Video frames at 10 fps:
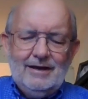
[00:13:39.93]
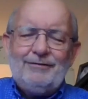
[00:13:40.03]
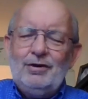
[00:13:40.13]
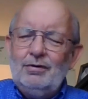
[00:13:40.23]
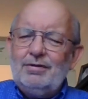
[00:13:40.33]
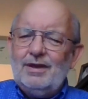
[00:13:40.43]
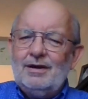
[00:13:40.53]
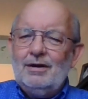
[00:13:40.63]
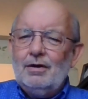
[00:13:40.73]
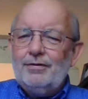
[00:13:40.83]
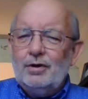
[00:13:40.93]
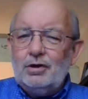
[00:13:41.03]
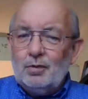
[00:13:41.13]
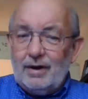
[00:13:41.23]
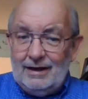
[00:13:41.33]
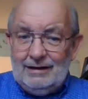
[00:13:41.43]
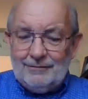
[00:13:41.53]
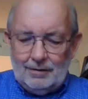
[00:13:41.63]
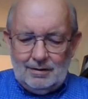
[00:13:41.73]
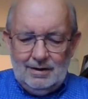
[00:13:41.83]
If you then, know, though you are
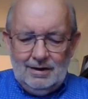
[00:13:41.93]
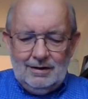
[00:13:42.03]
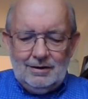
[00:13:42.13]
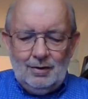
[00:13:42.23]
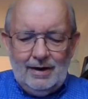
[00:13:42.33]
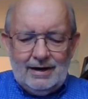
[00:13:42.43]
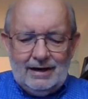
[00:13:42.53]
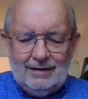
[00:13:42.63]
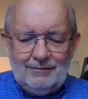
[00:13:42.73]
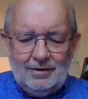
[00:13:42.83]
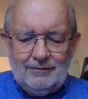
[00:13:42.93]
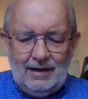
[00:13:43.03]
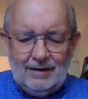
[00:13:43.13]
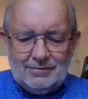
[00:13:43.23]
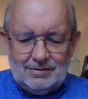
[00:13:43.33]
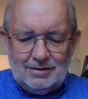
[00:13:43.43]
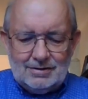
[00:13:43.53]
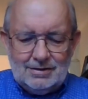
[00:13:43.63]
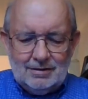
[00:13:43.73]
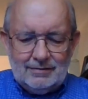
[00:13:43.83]
evil, know how to give good gifts to
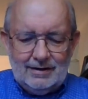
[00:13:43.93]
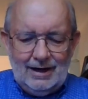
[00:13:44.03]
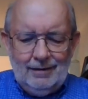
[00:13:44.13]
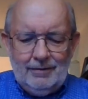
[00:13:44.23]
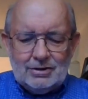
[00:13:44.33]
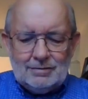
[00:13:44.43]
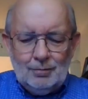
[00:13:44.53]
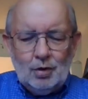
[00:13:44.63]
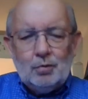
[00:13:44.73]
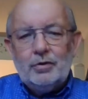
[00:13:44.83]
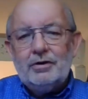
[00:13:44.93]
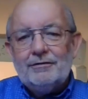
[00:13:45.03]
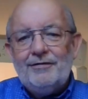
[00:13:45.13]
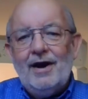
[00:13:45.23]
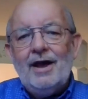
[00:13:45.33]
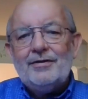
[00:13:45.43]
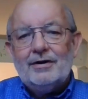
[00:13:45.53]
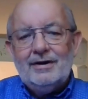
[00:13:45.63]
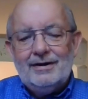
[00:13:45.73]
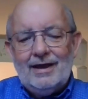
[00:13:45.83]
your children, how much more will your
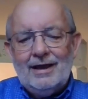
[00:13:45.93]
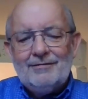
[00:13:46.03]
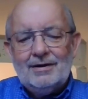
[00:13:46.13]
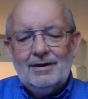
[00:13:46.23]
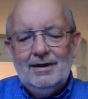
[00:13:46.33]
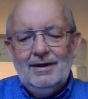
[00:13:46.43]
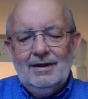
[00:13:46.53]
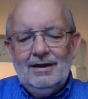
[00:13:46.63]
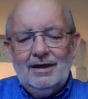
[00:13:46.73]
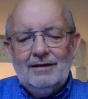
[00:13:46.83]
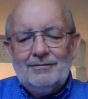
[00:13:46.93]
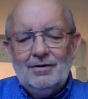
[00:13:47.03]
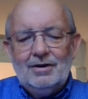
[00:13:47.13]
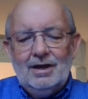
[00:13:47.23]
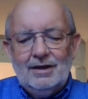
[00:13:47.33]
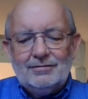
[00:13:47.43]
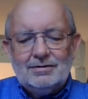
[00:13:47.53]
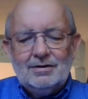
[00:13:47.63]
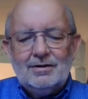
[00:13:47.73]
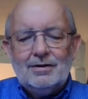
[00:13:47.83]
Father in heaven give good
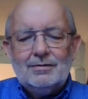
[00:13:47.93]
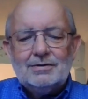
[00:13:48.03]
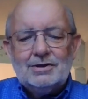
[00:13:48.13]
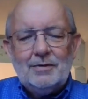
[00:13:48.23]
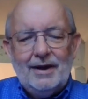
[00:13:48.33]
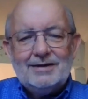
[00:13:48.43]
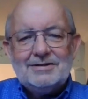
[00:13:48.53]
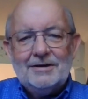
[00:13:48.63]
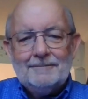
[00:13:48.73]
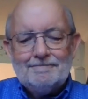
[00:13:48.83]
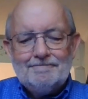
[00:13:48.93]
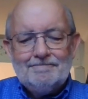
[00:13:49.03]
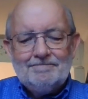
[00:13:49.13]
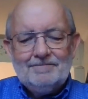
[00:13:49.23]
gifts to those who ask him?